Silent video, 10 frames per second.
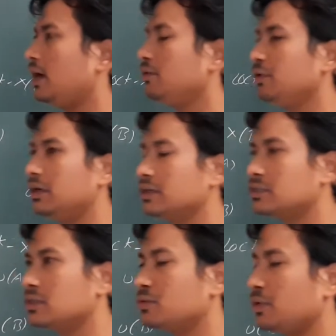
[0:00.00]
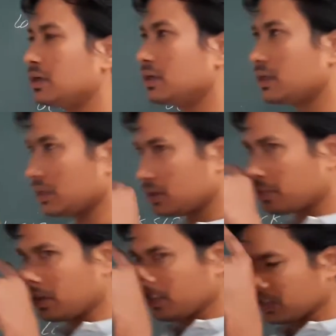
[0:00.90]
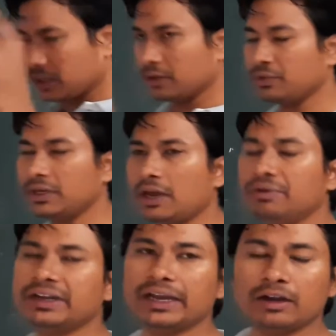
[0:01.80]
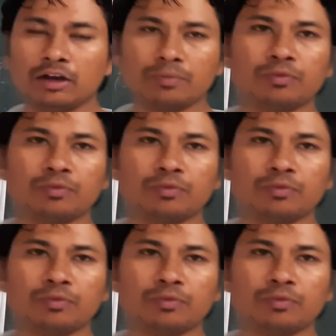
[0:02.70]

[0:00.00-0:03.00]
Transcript: and we will discuss what are the other problems, like we have a deadlock